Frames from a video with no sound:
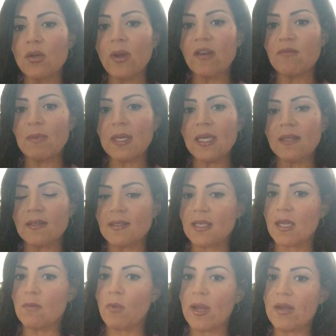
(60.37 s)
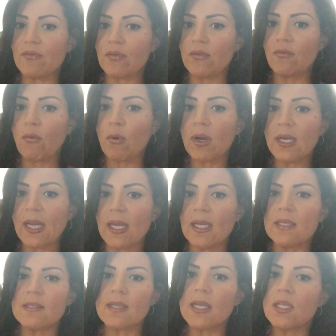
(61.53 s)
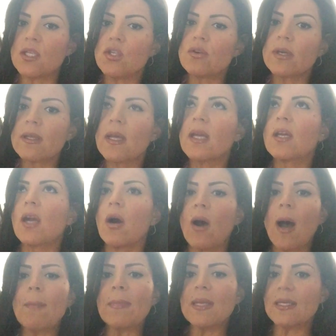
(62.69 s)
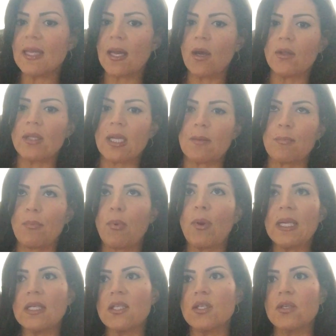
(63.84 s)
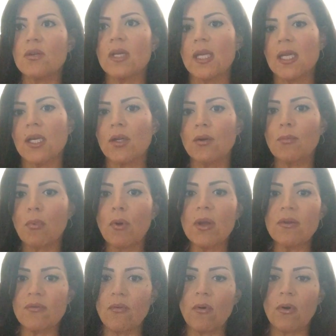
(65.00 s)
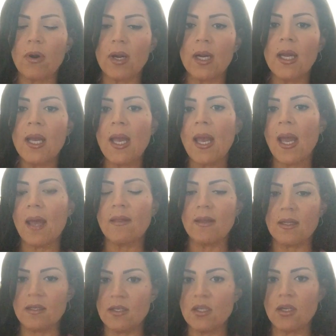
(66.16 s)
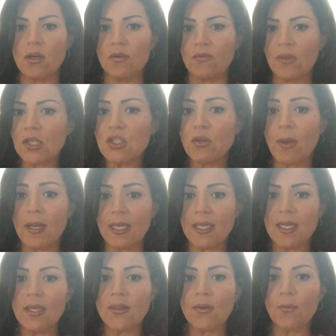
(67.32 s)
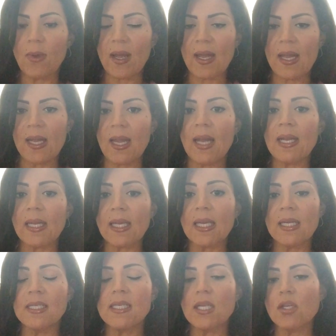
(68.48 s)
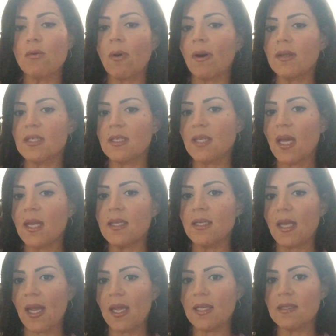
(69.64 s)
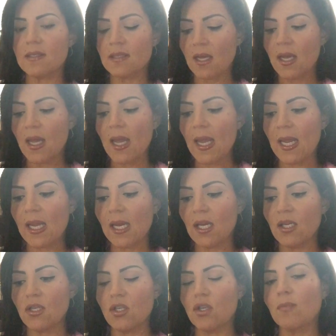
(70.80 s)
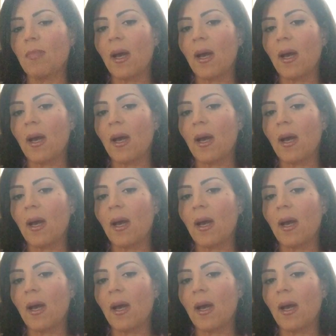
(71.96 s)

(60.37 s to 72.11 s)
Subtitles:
you have been at the same weight for 4 days and you can like go up and down like 0.2 here or 0.4 and then, you know, fluctuating either way, and it can continue on to 10 days. And your